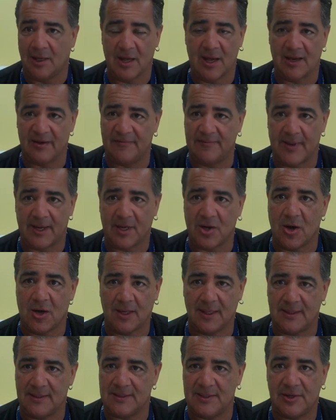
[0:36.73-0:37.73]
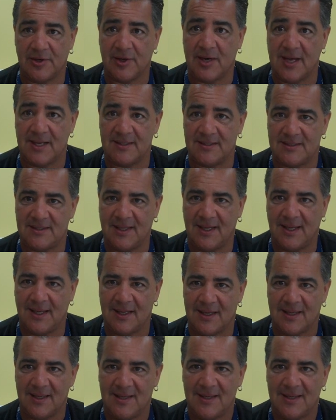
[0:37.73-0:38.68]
a lot of my colleagues here at ICA.